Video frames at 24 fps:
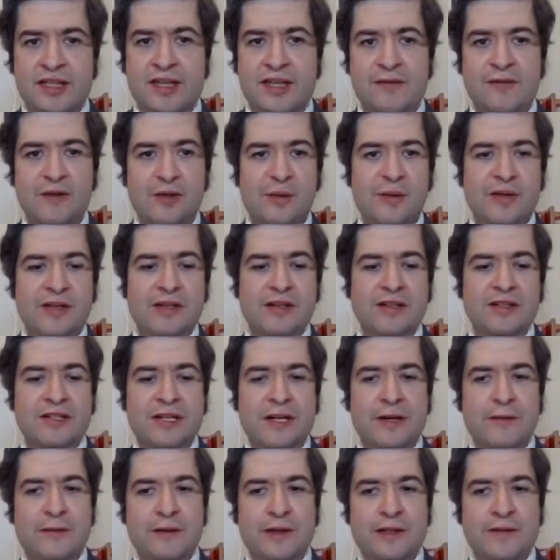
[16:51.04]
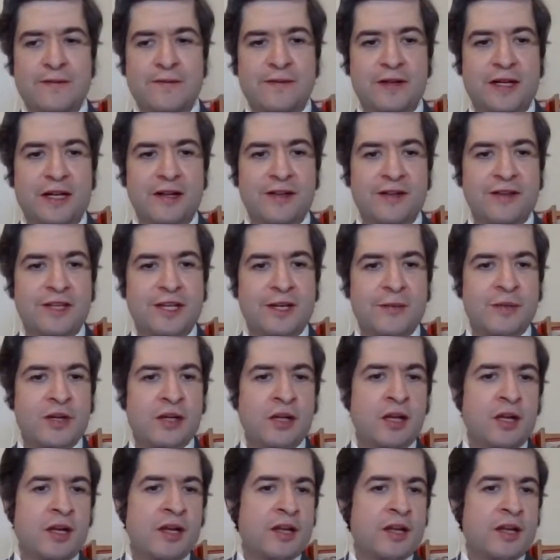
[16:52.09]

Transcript: Definitely encourage everyone to follow them.